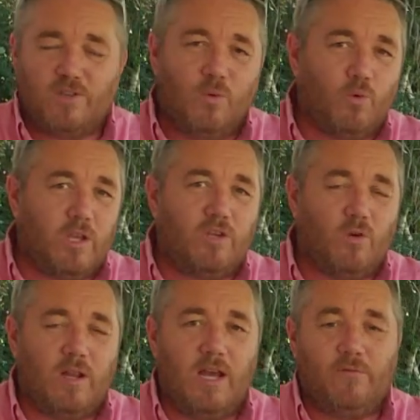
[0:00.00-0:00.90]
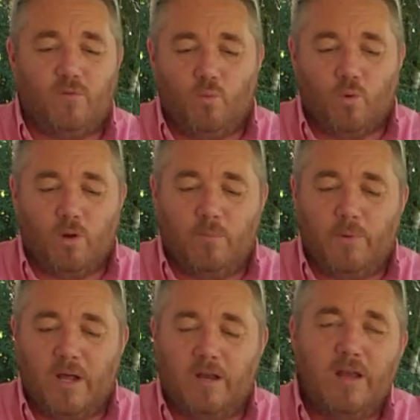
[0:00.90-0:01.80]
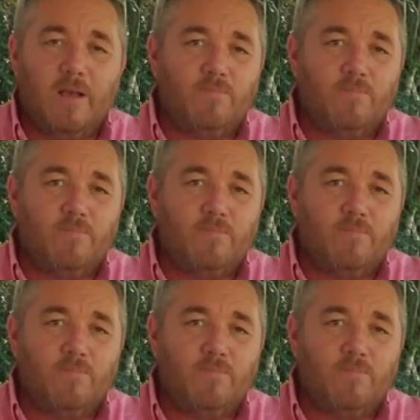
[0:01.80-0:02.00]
so you really don't have to worry about it.